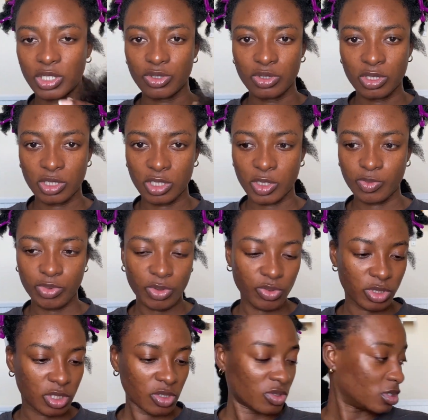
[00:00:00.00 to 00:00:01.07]
don't need to spray
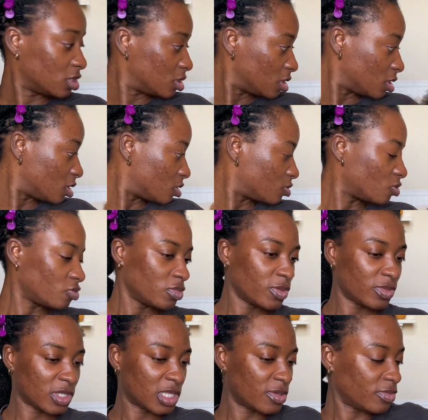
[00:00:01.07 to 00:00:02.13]
water on it again.
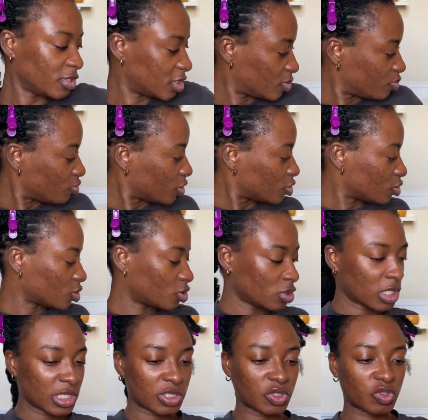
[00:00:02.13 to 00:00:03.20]
Maybe let me spray just so
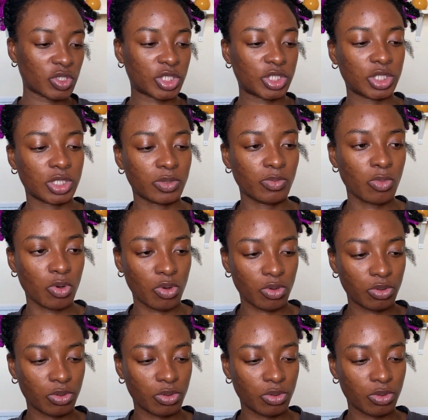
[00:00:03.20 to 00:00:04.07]
that it stretches more.